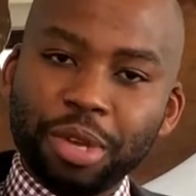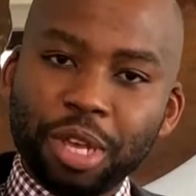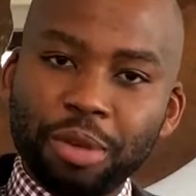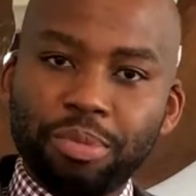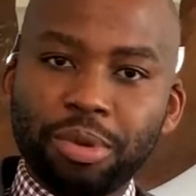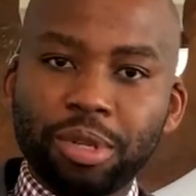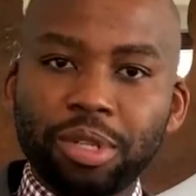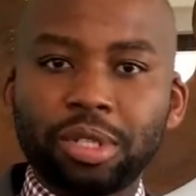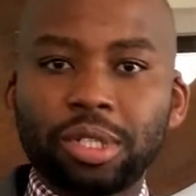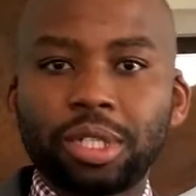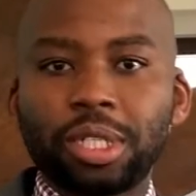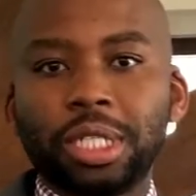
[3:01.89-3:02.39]

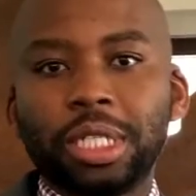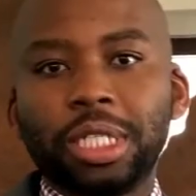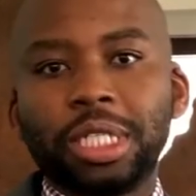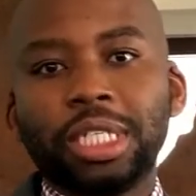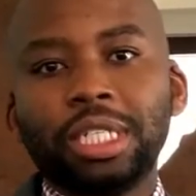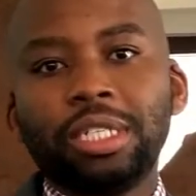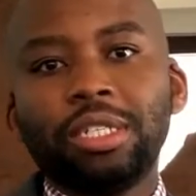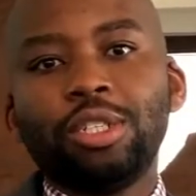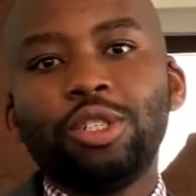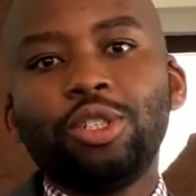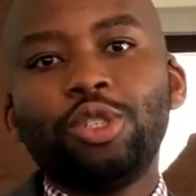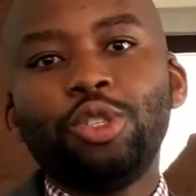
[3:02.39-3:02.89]
people
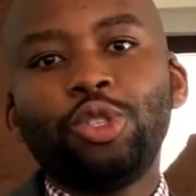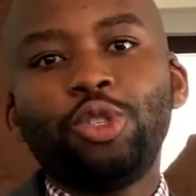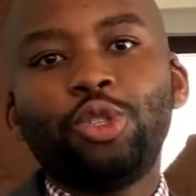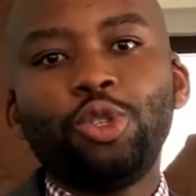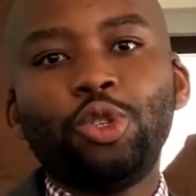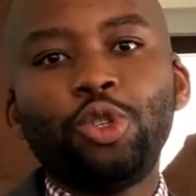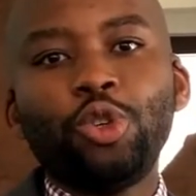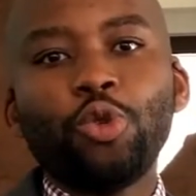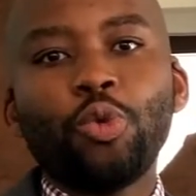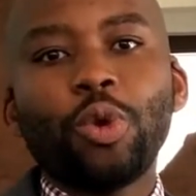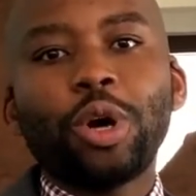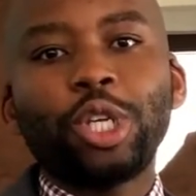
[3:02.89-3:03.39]
to
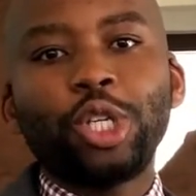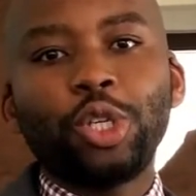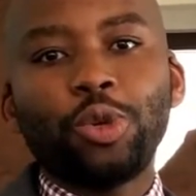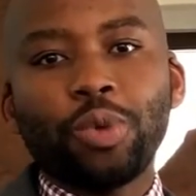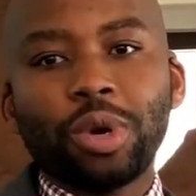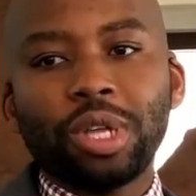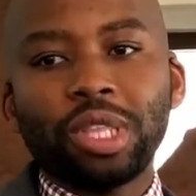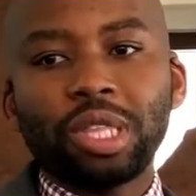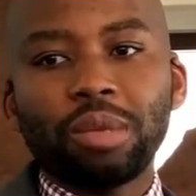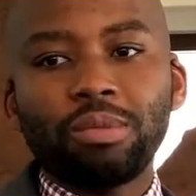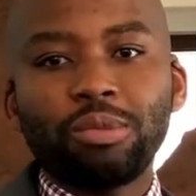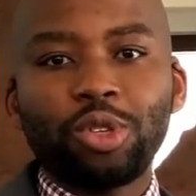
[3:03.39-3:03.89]
do what you
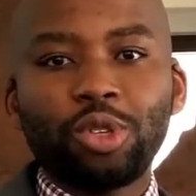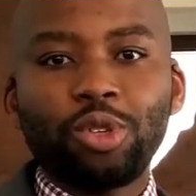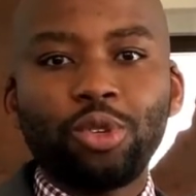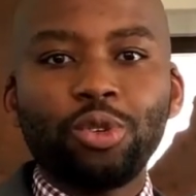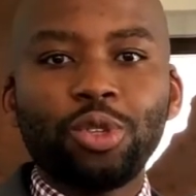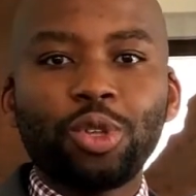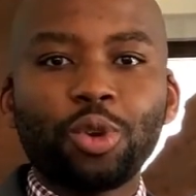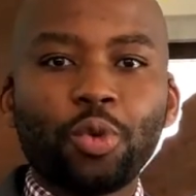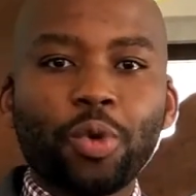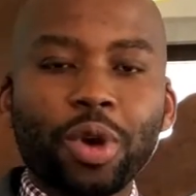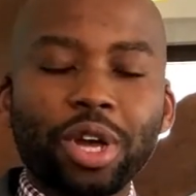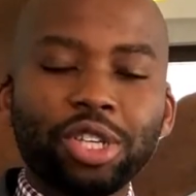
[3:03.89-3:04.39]
want them to do,
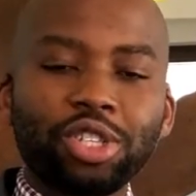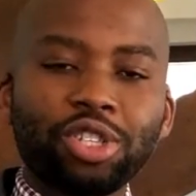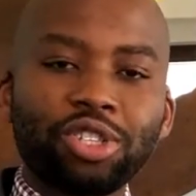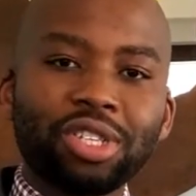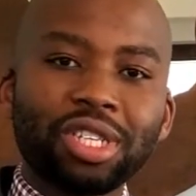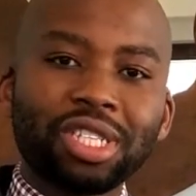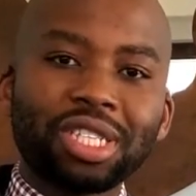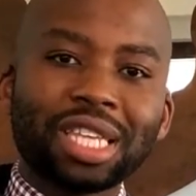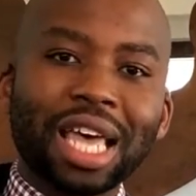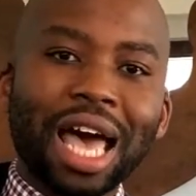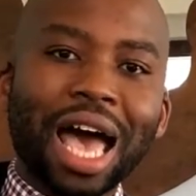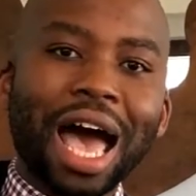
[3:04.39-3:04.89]
the question
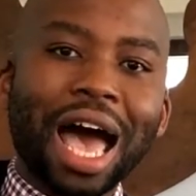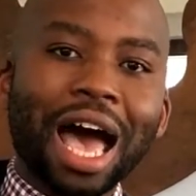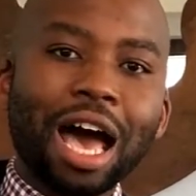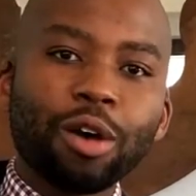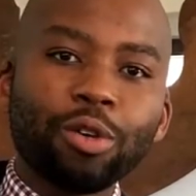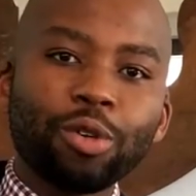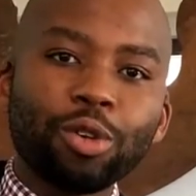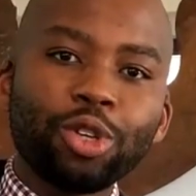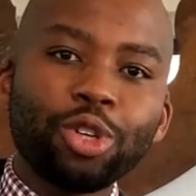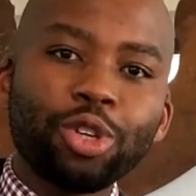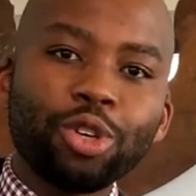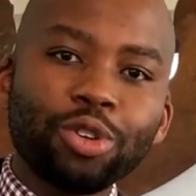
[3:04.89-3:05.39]
is,
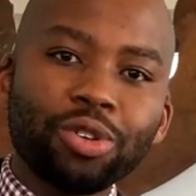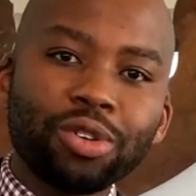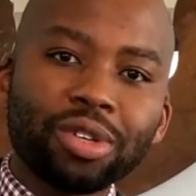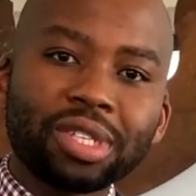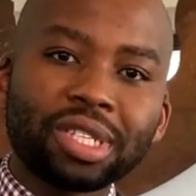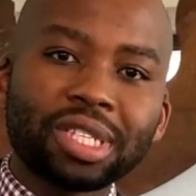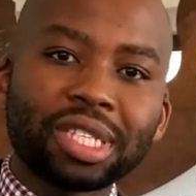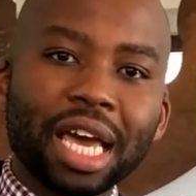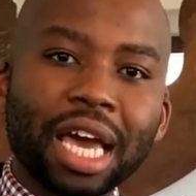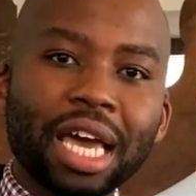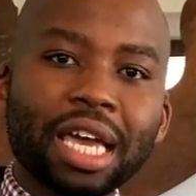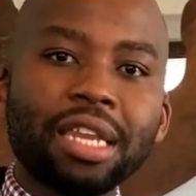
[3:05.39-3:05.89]
how do you
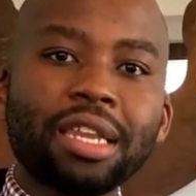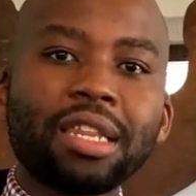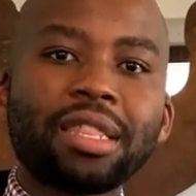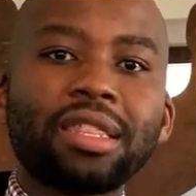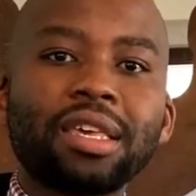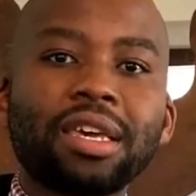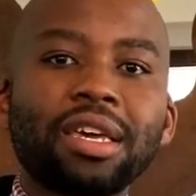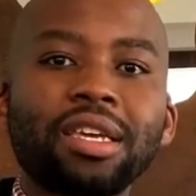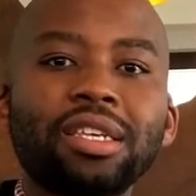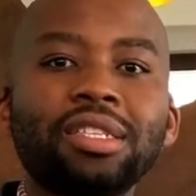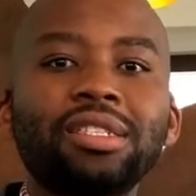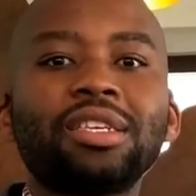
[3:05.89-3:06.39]
design
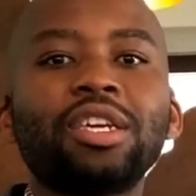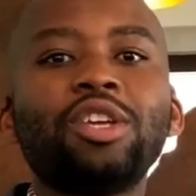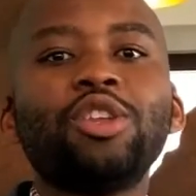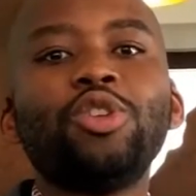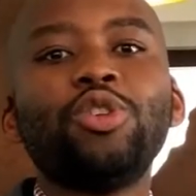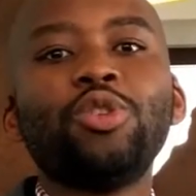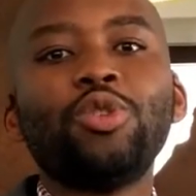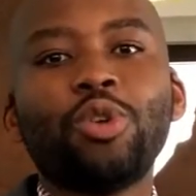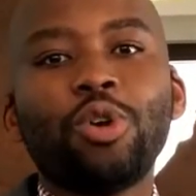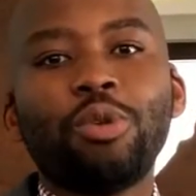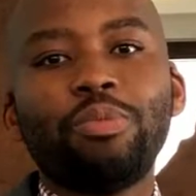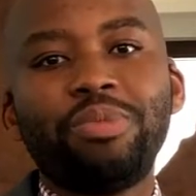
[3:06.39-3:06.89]
things
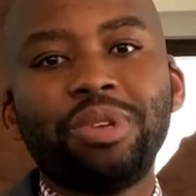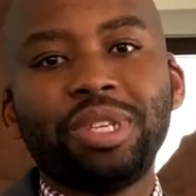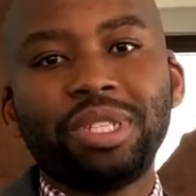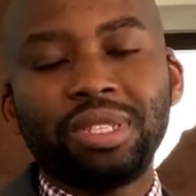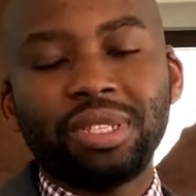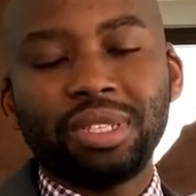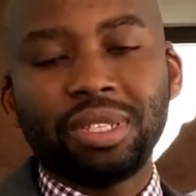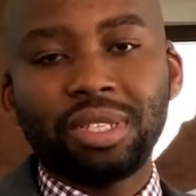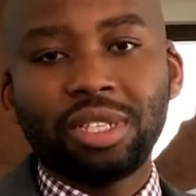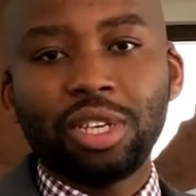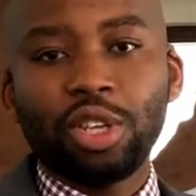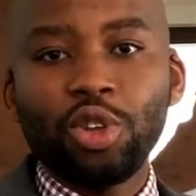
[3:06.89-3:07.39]
in your
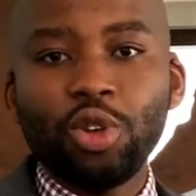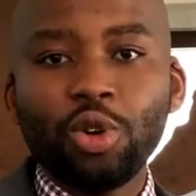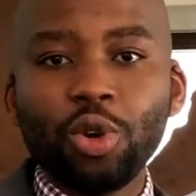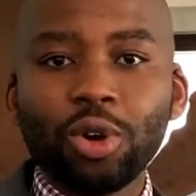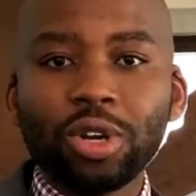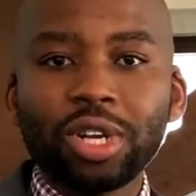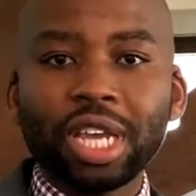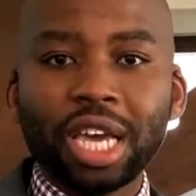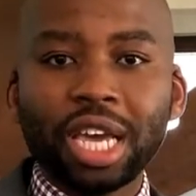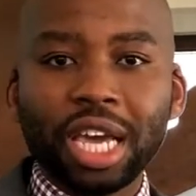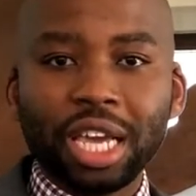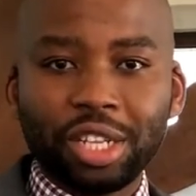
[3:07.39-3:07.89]
business, in your
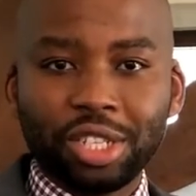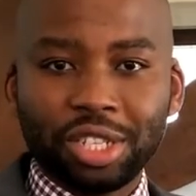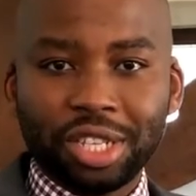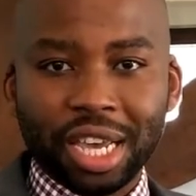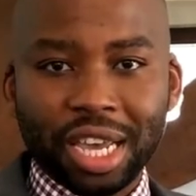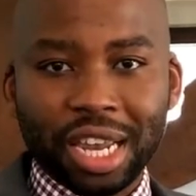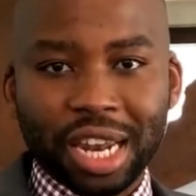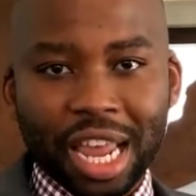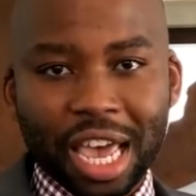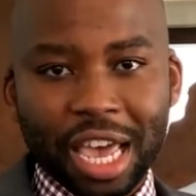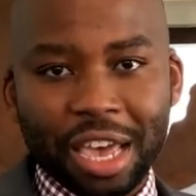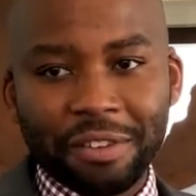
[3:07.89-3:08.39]
day-to-day
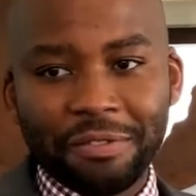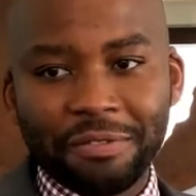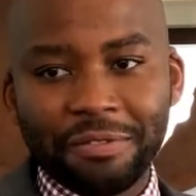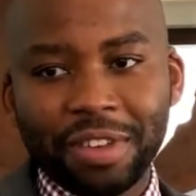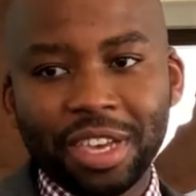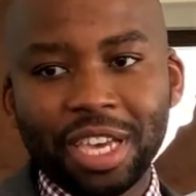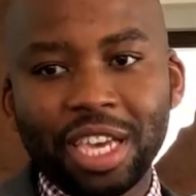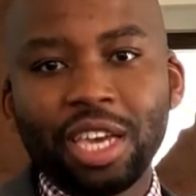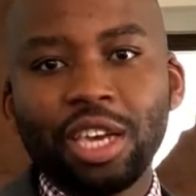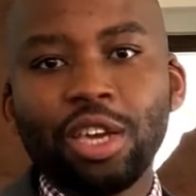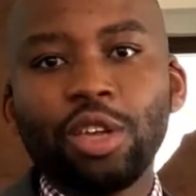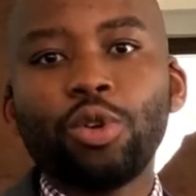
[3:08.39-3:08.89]
life,
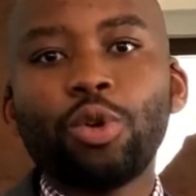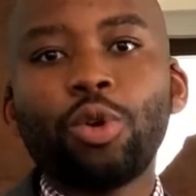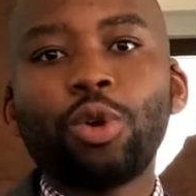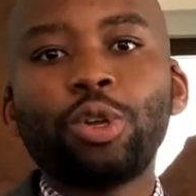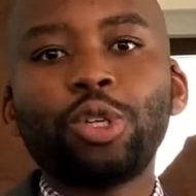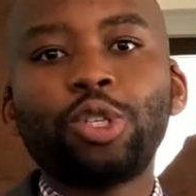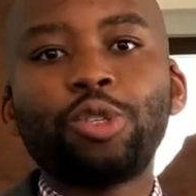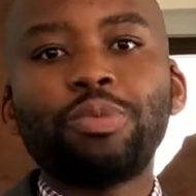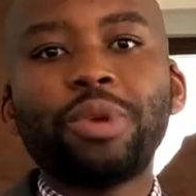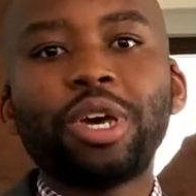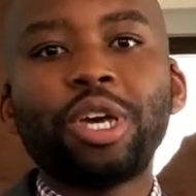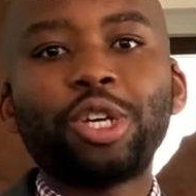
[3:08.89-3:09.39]
in order
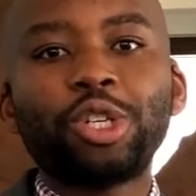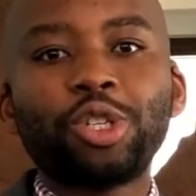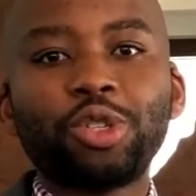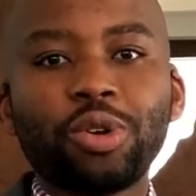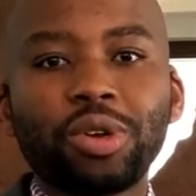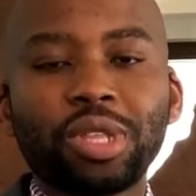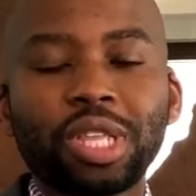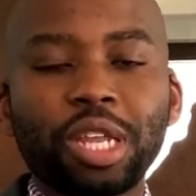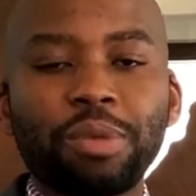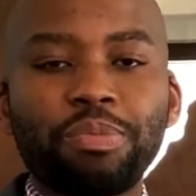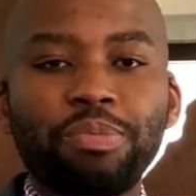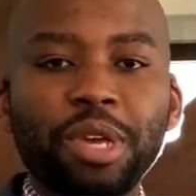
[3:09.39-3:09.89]
to make sure
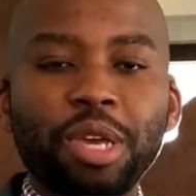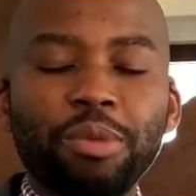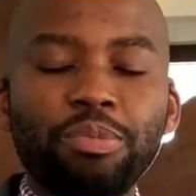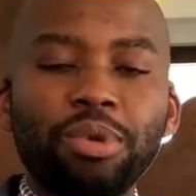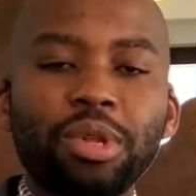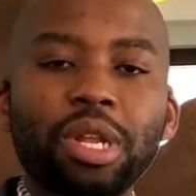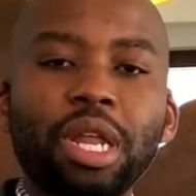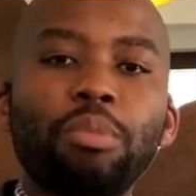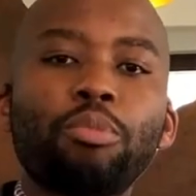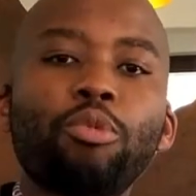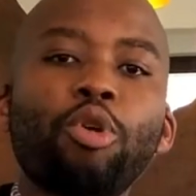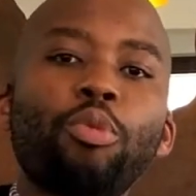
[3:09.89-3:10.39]
that people
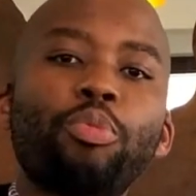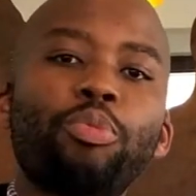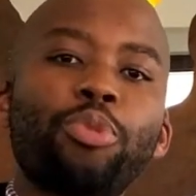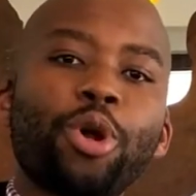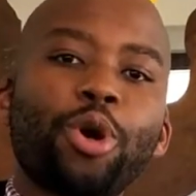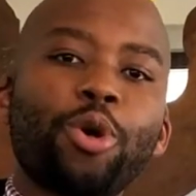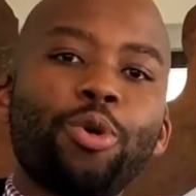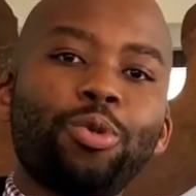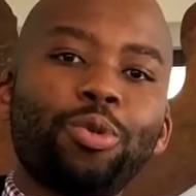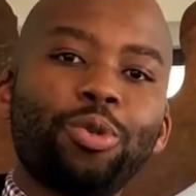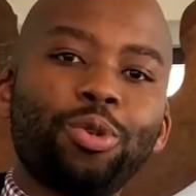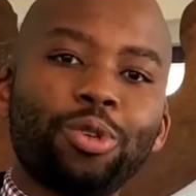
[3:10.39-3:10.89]
are more
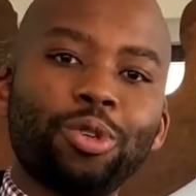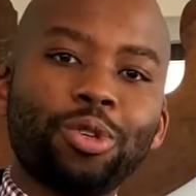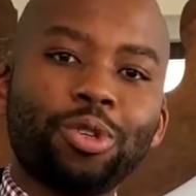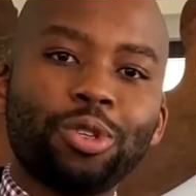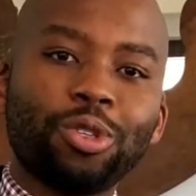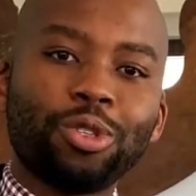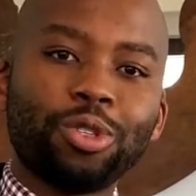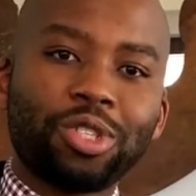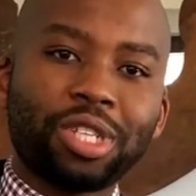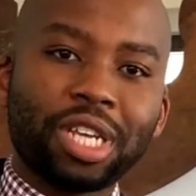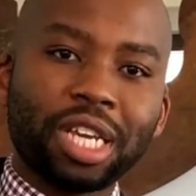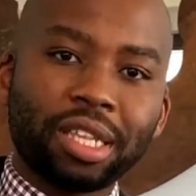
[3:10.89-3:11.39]
prone
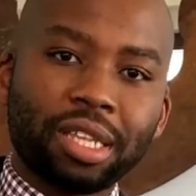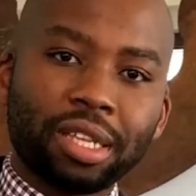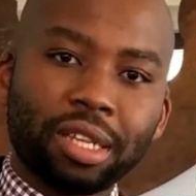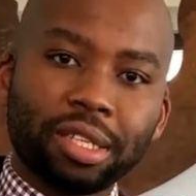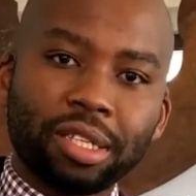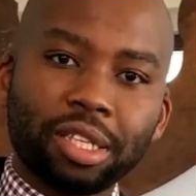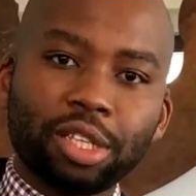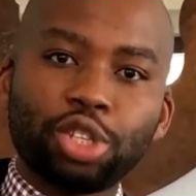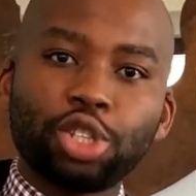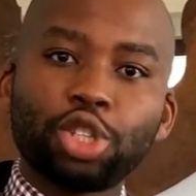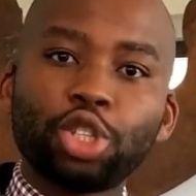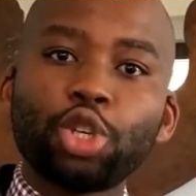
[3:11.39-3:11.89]
to take the
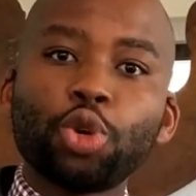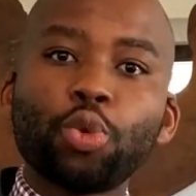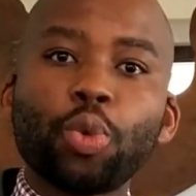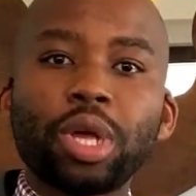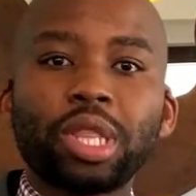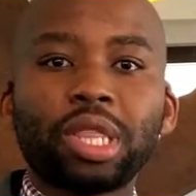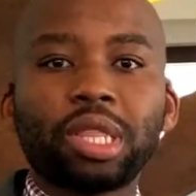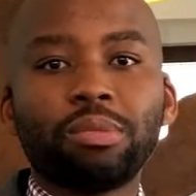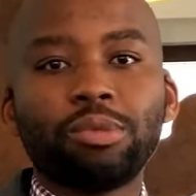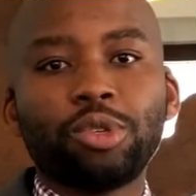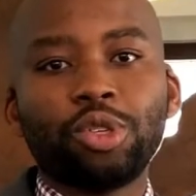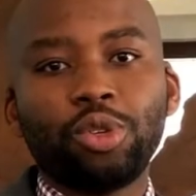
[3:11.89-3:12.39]
decisions you want
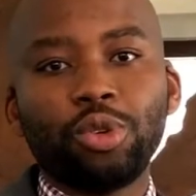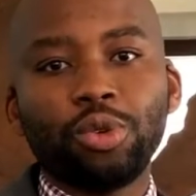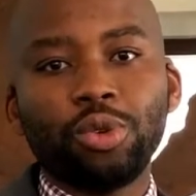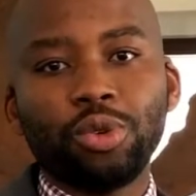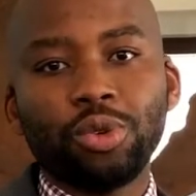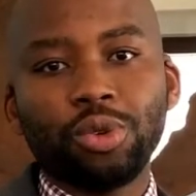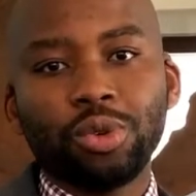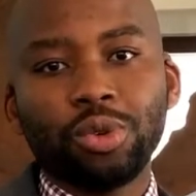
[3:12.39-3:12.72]
them to do?